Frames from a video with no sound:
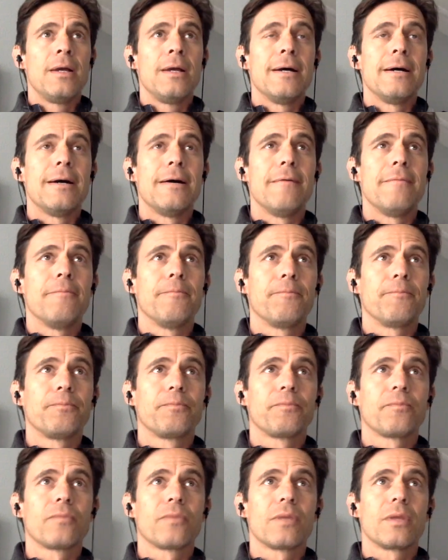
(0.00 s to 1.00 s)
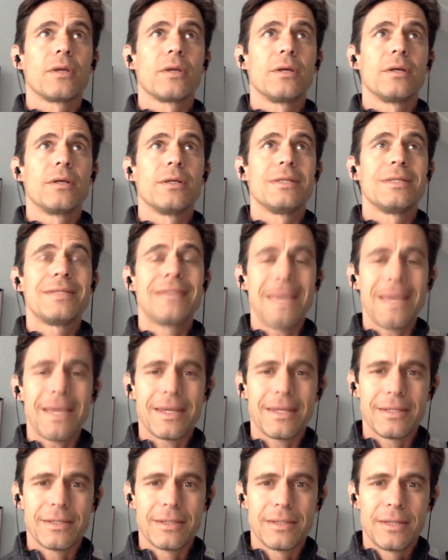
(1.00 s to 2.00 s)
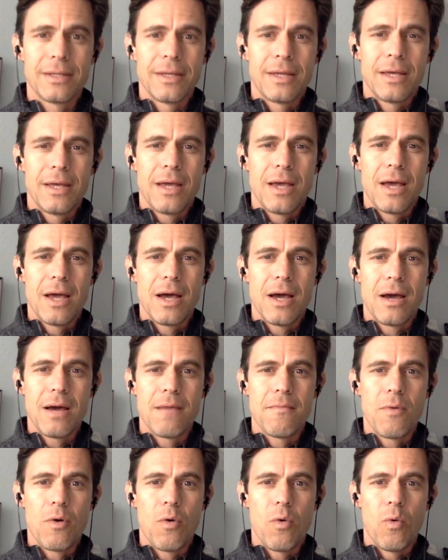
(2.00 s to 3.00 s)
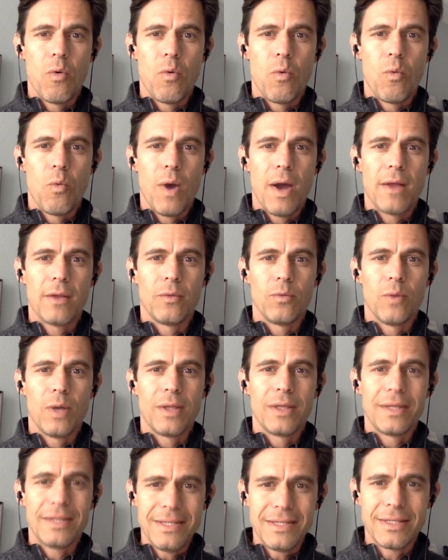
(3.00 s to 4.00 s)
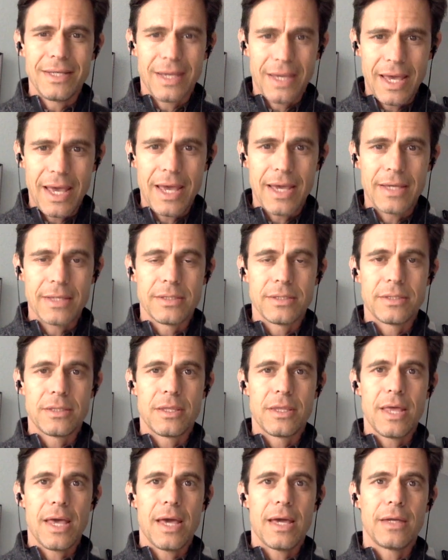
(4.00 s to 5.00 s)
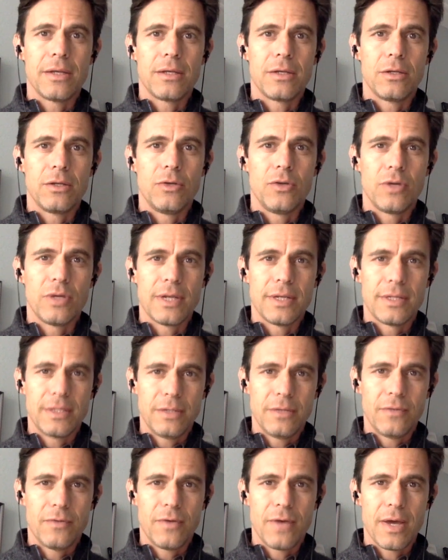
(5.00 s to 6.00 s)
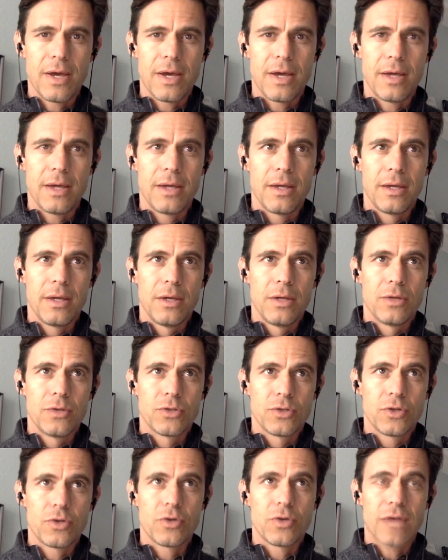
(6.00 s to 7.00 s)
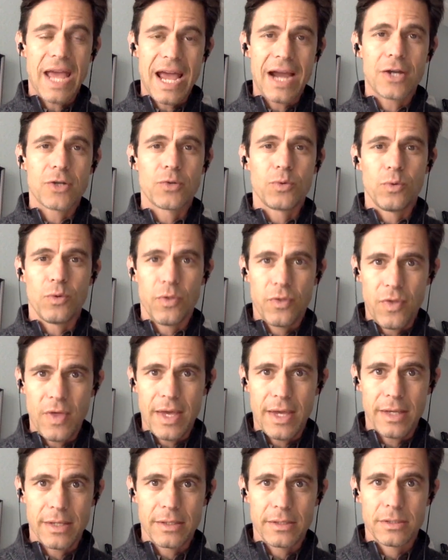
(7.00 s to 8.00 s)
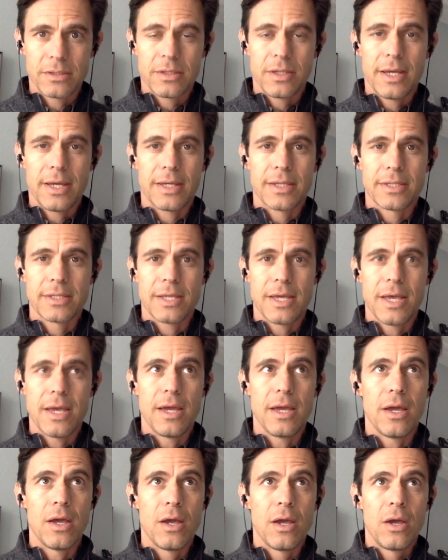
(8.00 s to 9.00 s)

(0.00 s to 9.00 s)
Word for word: Um, second, um, while while it is the case that you can identify certain actual things, like say